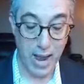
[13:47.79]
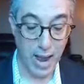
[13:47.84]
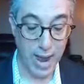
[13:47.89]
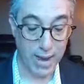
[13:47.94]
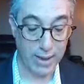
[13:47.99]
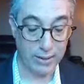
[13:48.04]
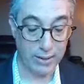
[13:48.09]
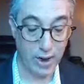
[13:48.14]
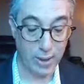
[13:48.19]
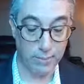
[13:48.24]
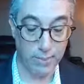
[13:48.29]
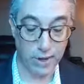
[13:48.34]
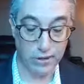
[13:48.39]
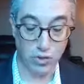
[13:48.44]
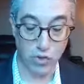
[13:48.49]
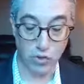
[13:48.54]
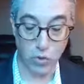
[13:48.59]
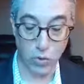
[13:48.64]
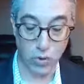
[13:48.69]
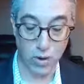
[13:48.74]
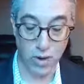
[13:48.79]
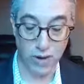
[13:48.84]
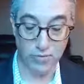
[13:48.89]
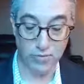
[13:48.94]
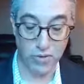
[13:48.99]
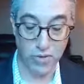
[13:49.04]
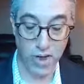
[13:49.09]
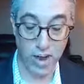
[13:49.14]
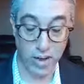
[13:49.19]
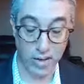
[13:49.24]
and I'm not sure
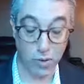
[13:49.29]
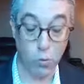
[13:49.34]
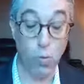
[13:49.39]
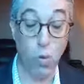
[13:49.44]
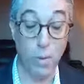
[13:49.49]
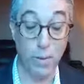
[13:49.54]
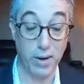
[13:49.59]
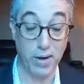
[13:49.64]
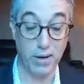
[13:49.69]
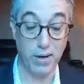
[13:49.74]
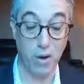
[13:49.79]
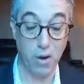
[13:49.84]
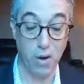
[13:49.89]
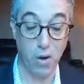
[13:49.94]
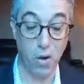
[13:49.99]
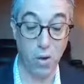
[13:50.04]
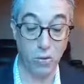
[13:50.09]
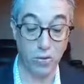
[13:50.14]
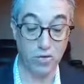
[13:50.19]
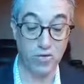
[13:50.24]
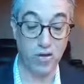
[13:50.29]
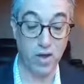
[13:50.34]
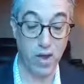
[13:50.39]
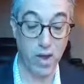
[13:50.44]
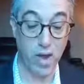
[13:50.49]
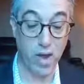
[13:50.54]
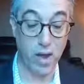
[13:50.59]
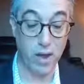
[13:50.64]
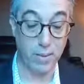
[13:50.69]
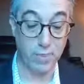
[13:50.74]
if and a woman owned
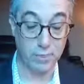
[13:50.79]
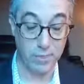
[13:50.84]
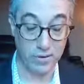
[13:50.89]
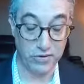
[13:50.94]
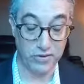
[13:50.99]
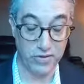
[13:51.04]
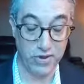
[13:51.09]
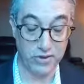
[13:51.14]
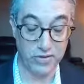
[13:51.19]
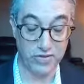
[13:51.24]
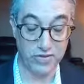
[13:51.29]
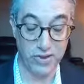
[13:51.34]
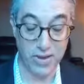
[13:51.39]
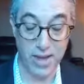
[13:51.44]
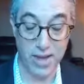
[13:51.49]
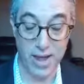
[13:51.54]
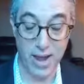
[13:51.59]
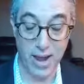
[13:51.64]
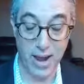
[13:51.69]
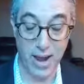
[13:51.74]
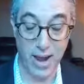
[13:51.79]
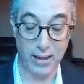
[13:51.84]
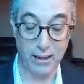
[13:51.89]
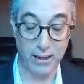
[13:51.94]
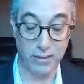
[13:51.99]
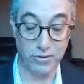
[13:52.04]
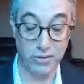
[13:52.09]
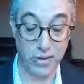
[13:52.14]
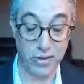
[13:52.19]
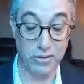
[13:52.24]
uh, business and
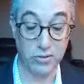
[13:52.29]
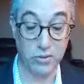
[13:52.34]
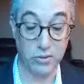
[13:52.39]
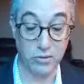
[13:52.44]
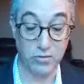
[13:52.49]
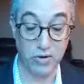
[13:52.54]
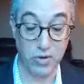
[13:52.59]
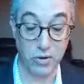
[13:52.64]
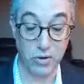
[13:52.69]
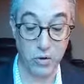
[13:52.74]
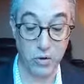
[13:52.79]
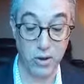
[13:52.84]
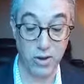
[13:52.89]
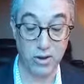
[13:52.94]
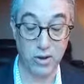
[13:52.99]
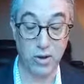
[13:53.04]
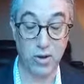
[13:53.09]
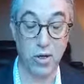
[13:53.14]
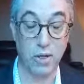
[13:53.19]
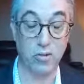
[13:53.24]
I think there's a good,